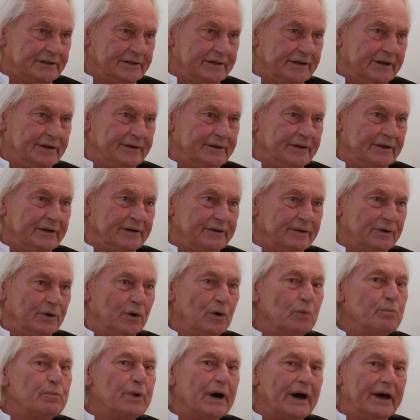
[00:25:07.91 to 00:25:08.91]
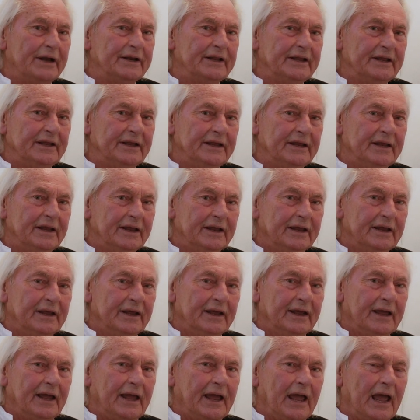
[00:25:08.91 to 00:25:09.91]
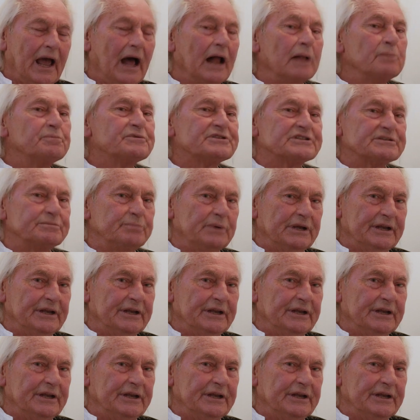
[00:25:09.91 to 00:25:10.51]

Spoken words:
No? Nobody helps